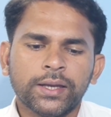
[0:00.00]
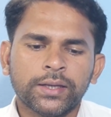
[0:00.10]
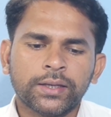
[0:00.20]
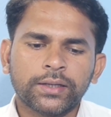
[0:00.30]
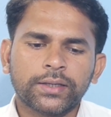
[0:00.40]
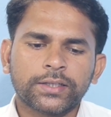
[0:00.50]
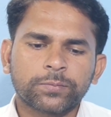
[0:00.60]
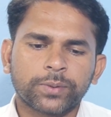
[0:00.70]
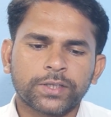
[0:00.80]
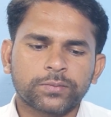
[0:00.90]
Here
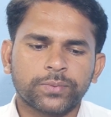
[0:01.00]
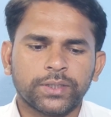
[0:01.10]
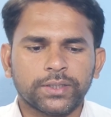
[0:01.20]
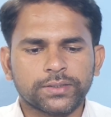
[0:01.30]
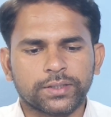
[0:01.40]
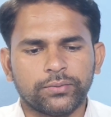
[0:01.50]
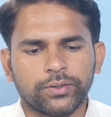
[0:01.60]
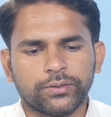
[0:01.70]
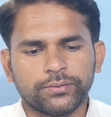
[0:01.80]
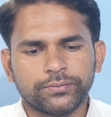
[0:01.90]
displacement is
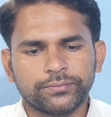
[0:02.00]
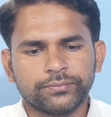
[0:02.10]
given.